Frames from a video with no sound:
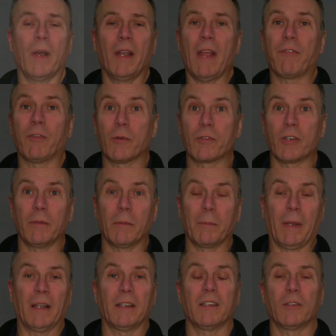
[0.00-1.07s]
an effluent treatment
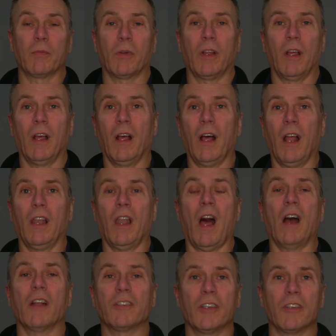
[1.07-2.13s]
plant is what a
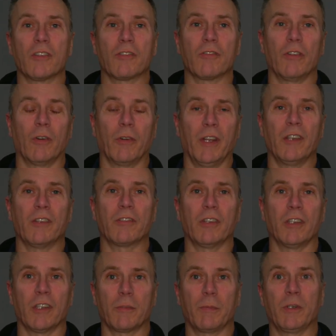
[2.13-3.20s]
large industry, or an
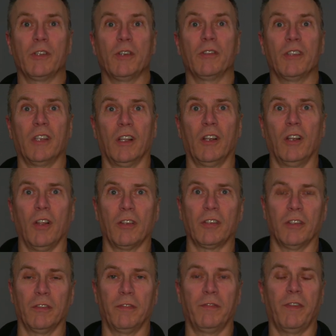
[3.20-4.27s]
industry that's producing a
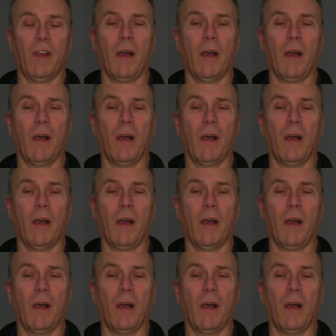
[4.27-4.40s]
lot of